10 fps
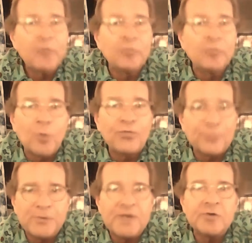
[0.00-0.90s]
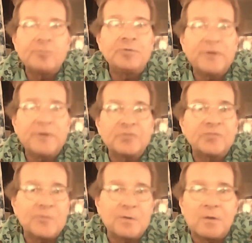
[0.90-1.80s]
were both 3-year
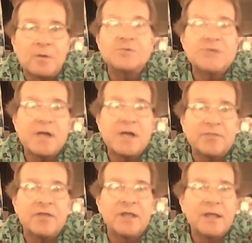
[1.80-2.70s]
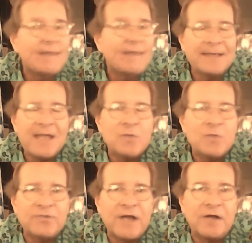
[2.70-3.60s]
players for the Lumberjacks. That game
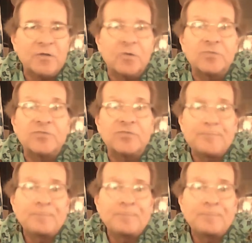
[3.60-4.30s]
was not close.